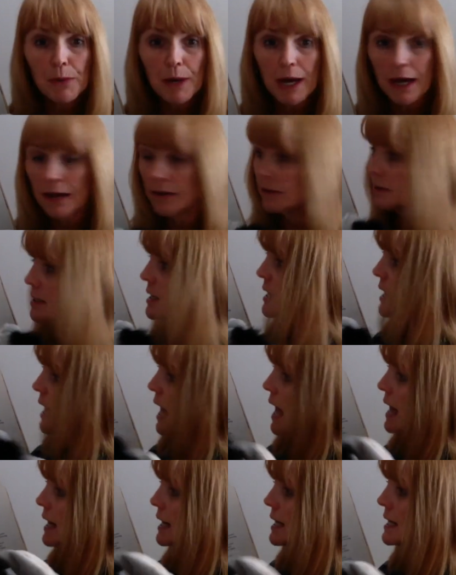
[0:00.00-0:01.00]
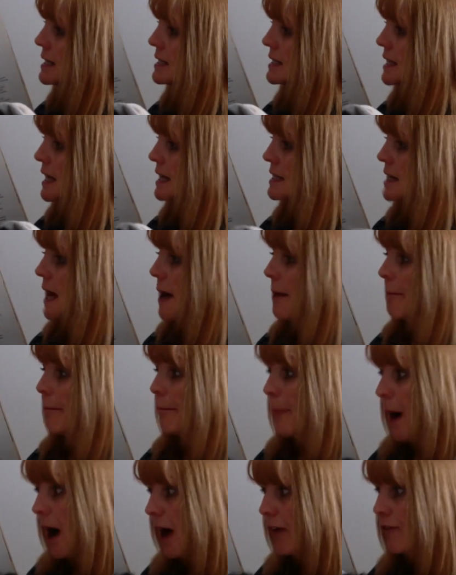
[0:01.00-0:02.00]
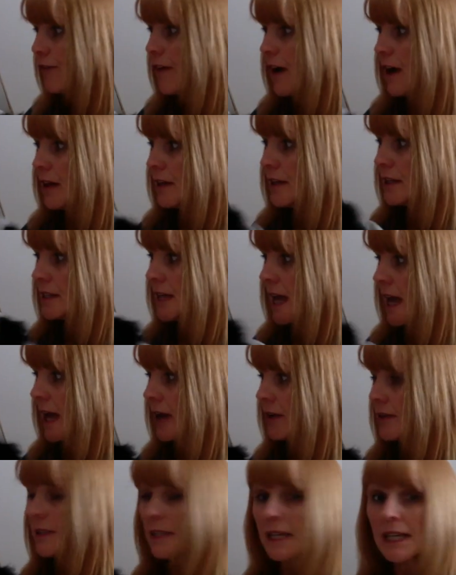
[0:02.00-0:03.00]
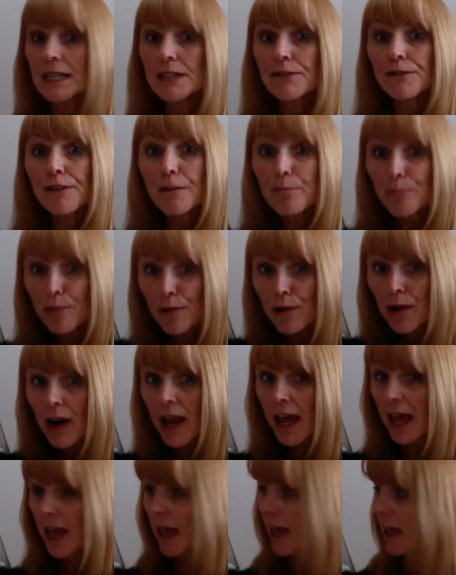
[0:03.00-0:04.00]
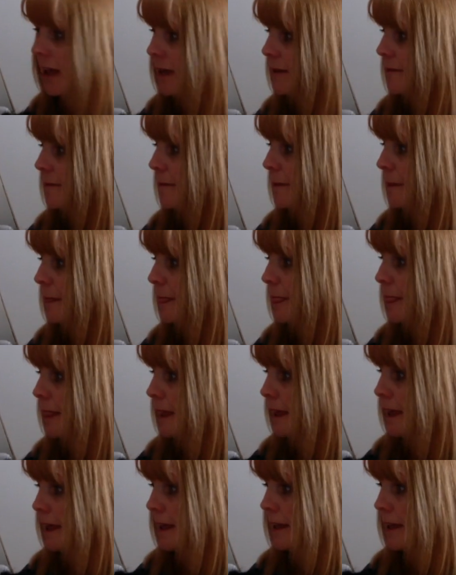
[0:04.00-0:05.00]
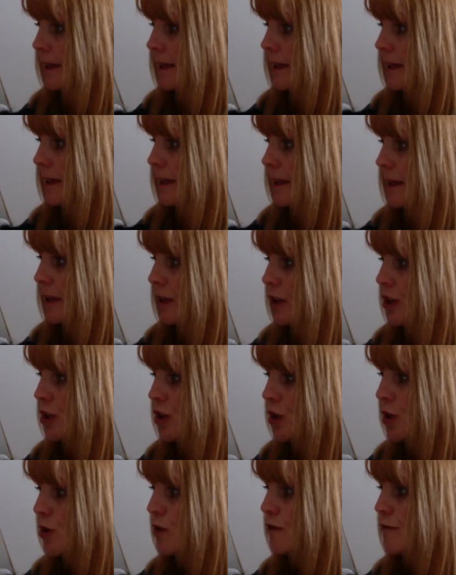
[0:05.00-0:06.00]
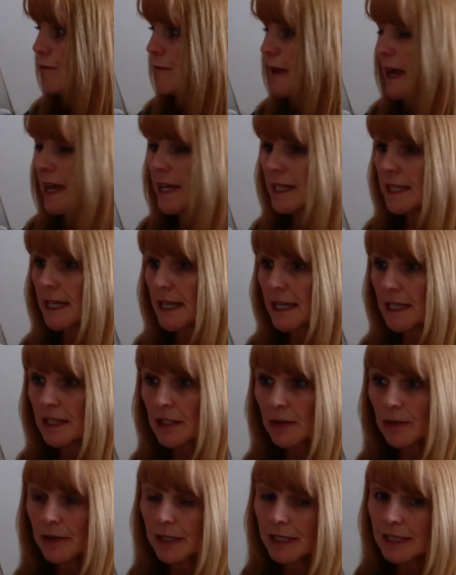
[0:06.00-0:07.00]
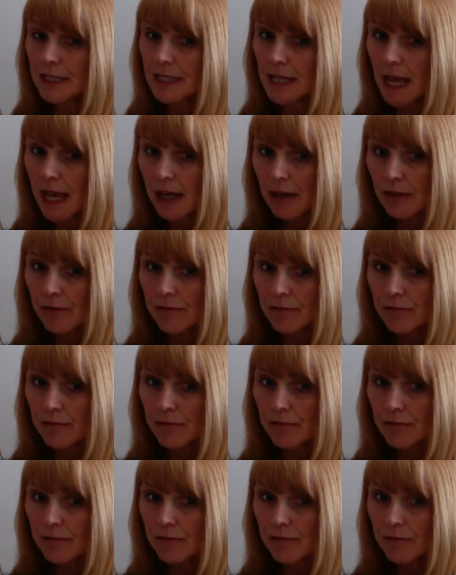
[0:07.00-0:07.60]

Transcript: out, and he said, "My Father's house is for prayer. You've made it into a den of